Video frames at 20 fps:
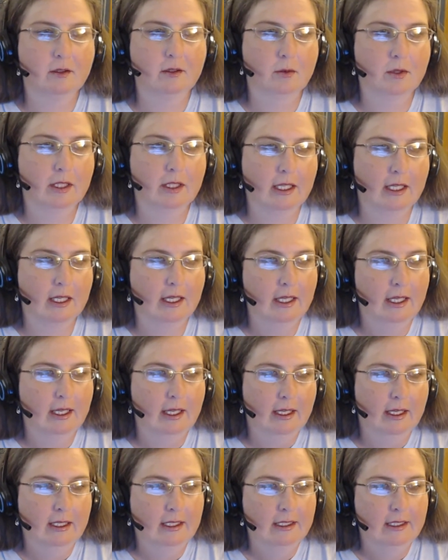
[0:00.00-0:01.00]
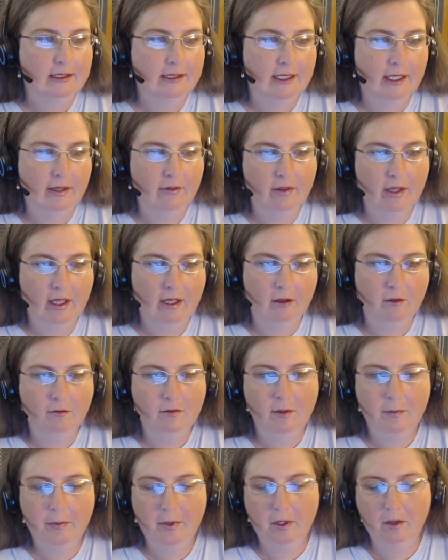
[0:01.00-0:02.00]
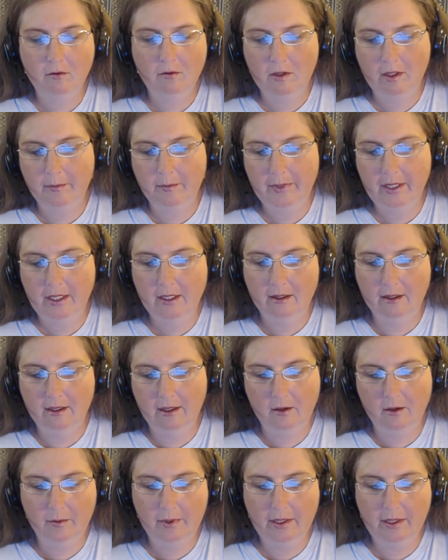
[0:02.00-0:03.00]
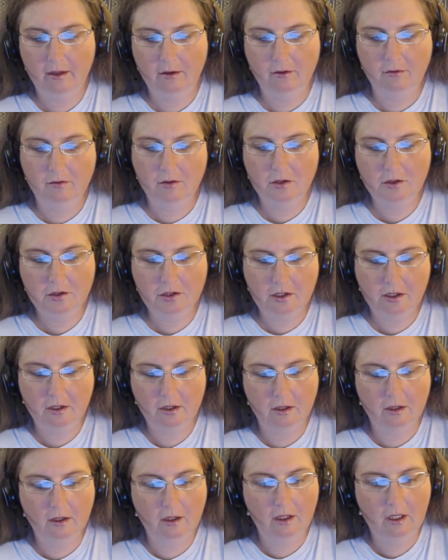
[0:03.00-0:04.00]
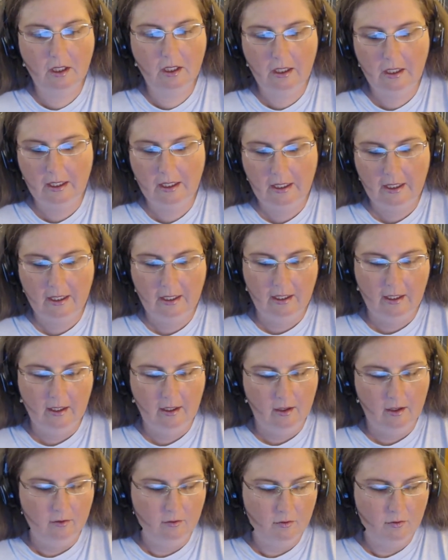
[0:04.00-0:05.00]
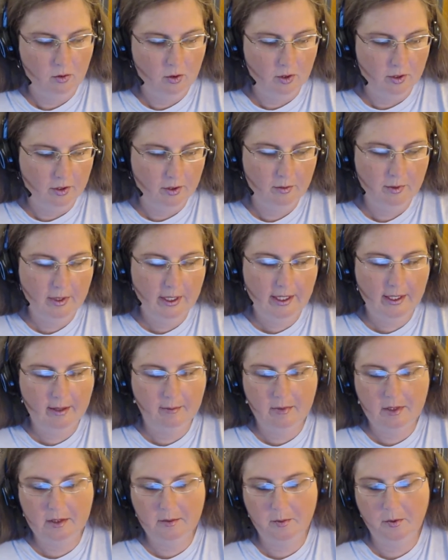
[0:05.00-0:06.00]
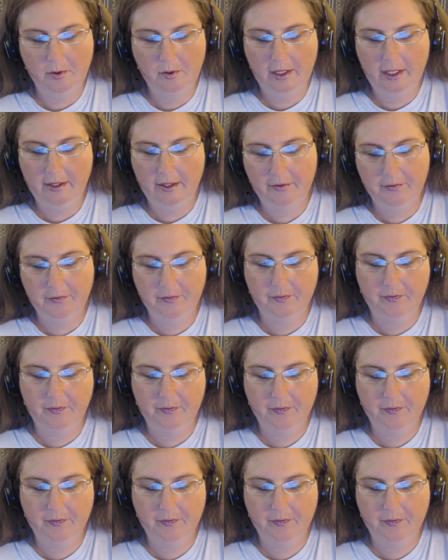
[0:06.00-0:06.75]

So we're going to save that. I'll flip it over in a minute, and that'll be our first card for your reading, Miss Marie.